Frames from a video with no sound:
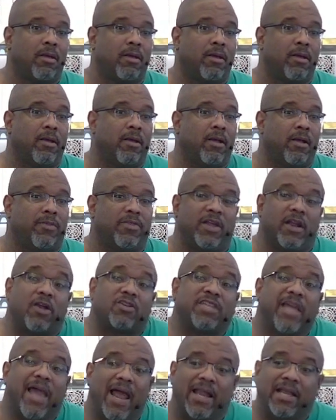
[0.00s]
That our
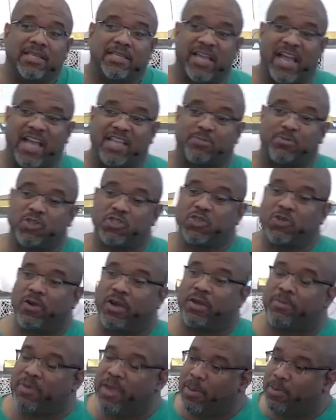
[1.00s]
challenge as maturing
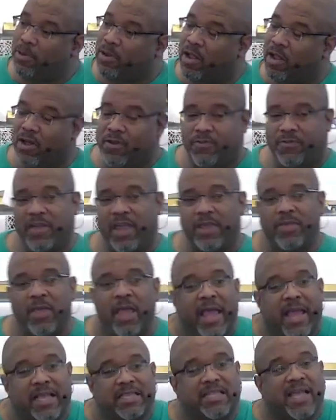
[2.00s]
people of faith
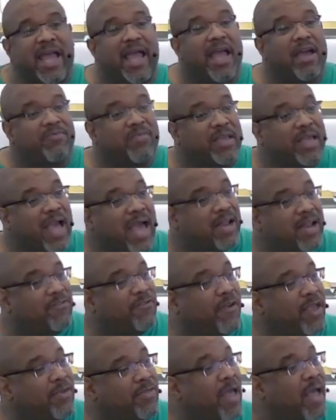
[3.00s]
is to have the kind of
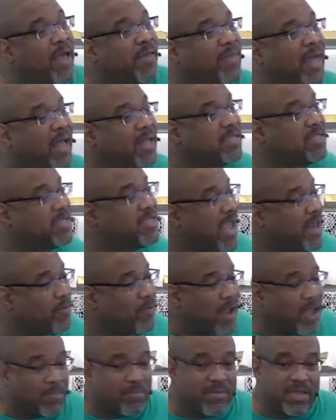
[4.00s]
faith that
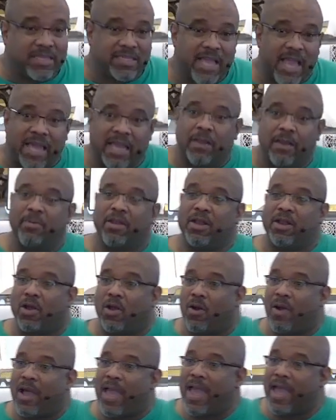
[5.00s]
Shadrach, Meshach, and Abednego
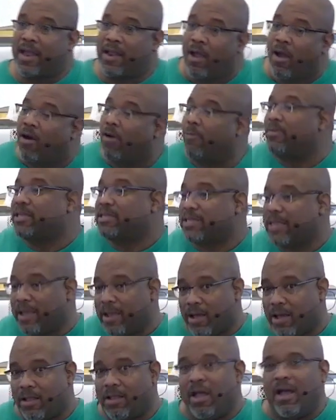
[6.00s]
had, or
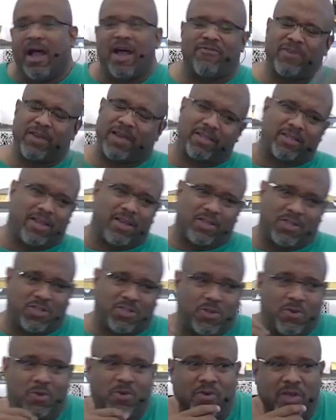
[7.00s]
Mishael, I forgot the other
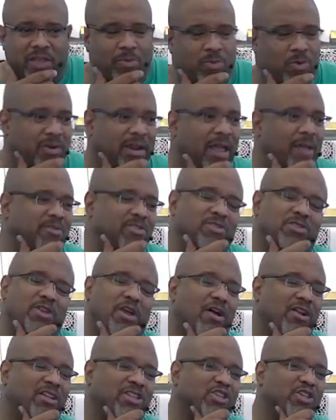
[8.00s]
two Hebrew names, y'all
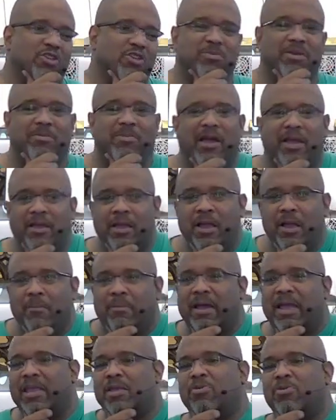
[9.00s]
excuse me, my, my
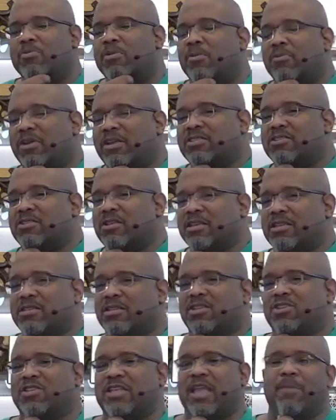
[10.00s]
Hebrew memory is, is
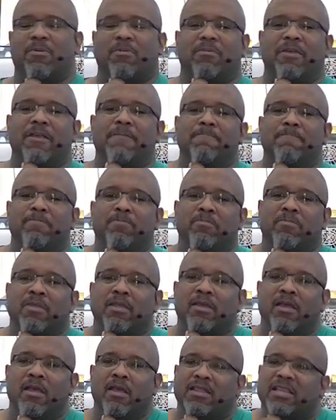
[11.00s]
escaping me.
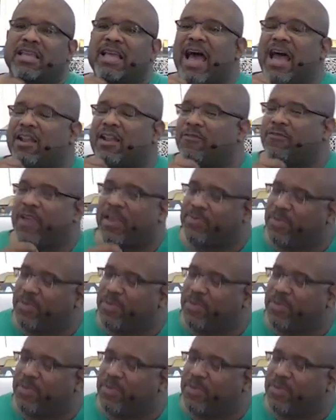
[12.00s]
The kind of faith that they